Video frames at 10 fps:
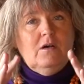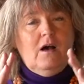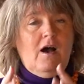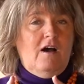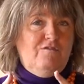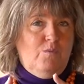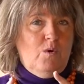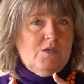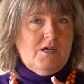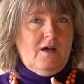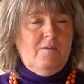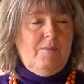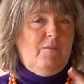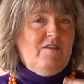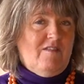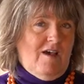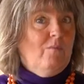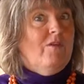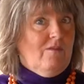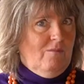half water, but we start
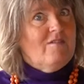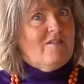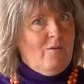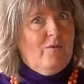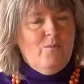with